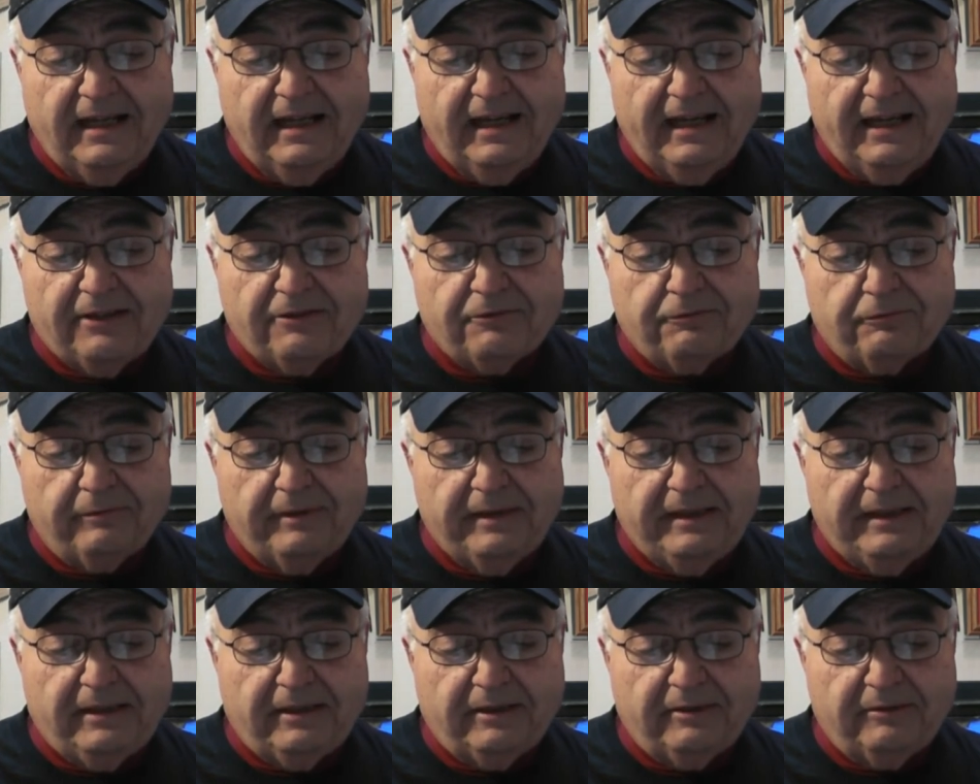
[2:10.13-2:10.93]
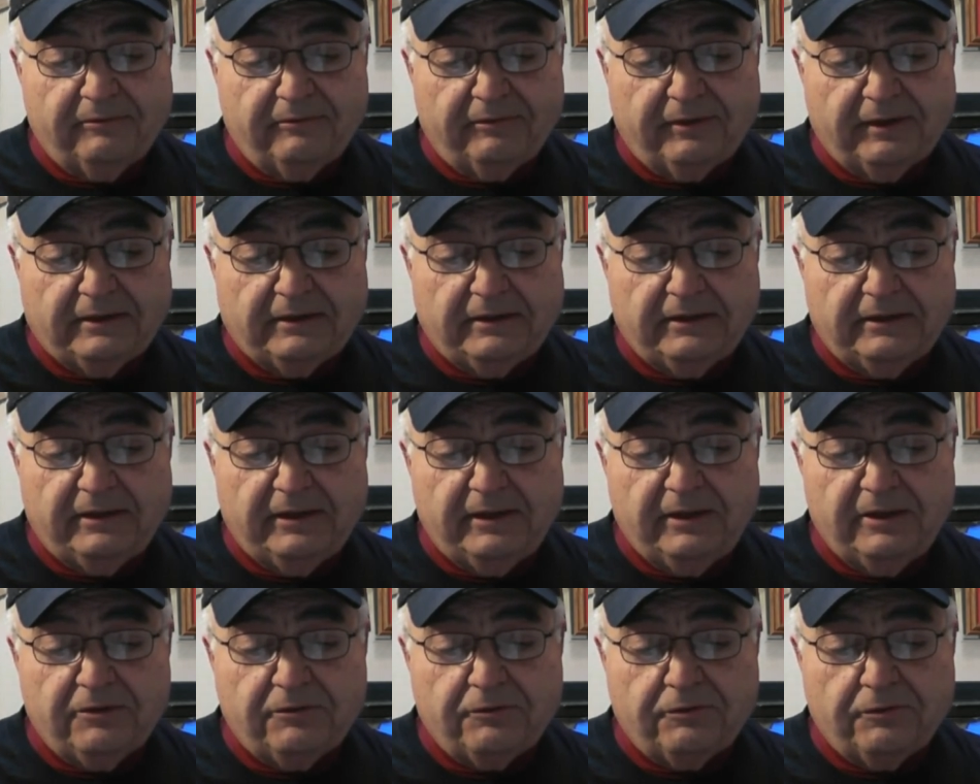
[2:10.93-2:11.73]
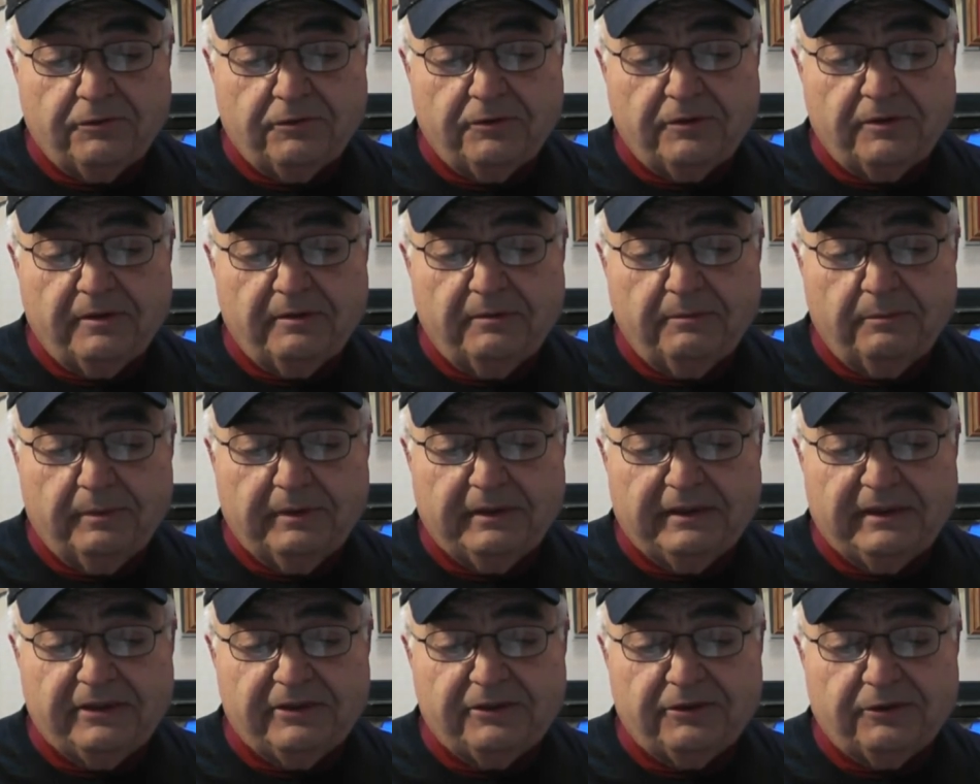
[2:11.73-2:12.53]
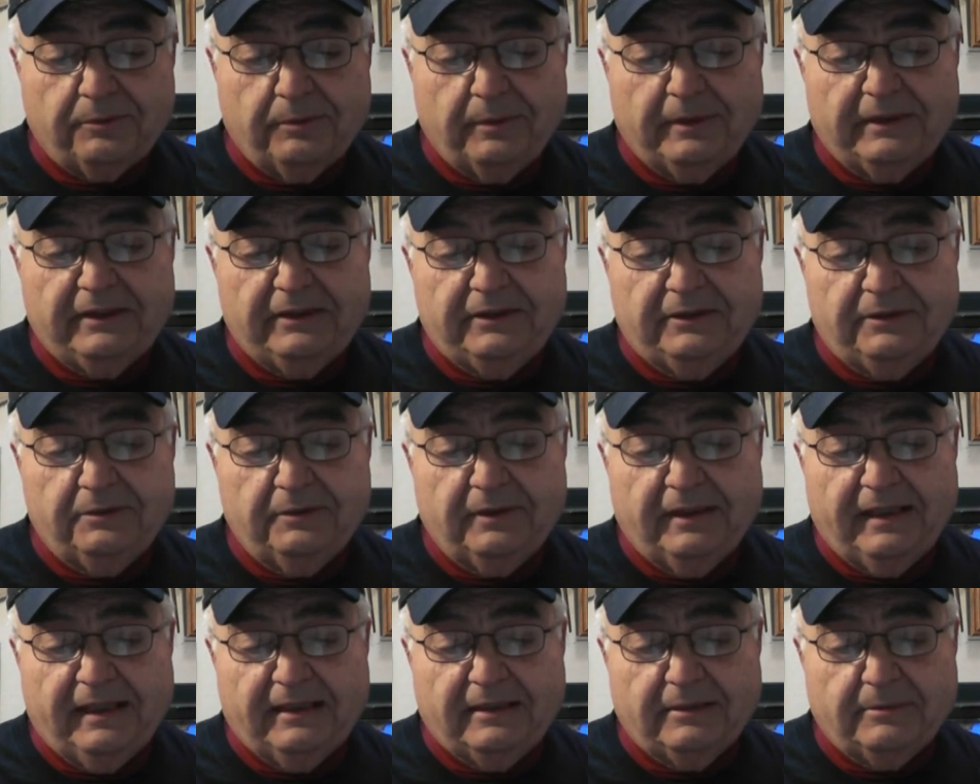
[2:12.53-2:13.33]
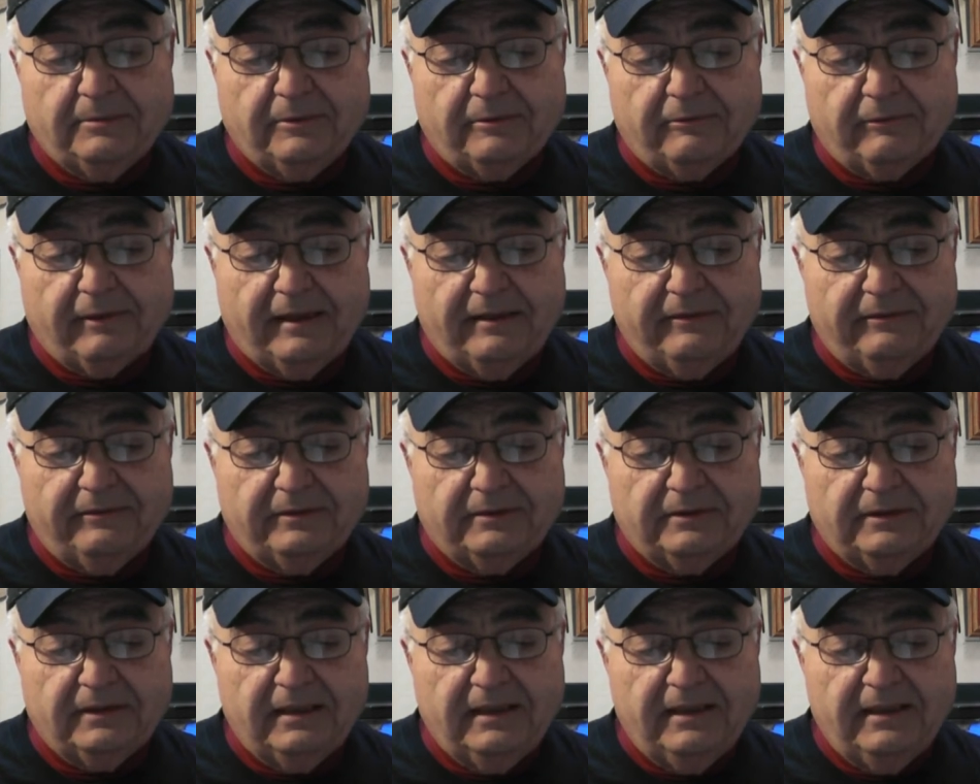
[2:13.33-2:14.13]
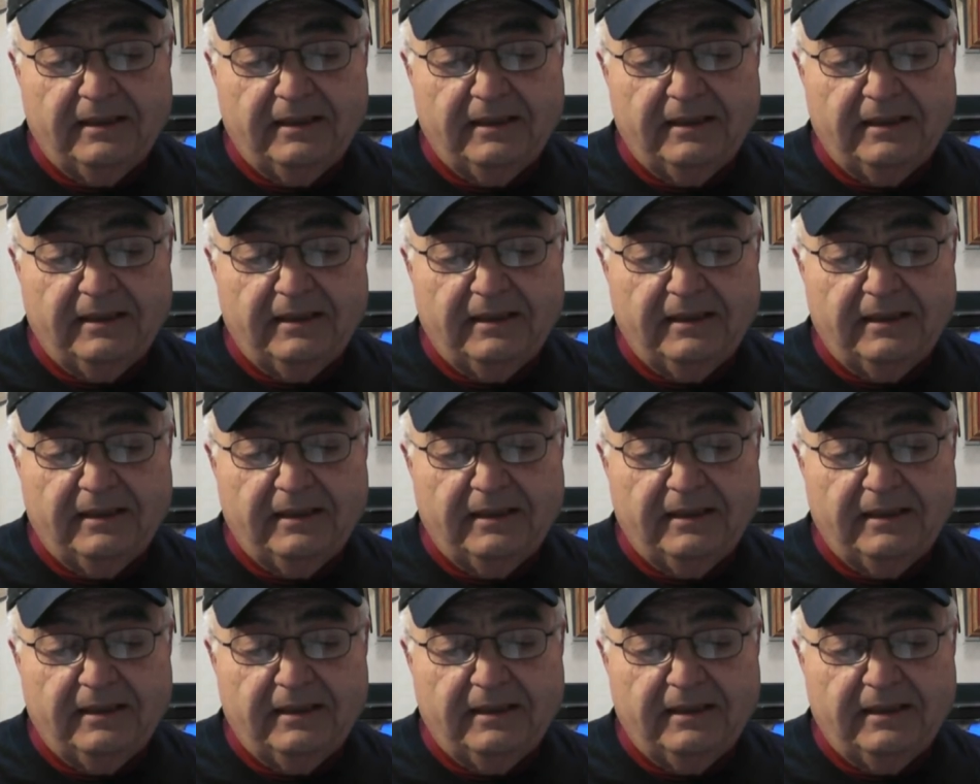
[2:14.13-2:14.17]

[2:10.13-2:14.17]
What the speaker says: as Reed confronted the intruder with his .22 caliber rifle.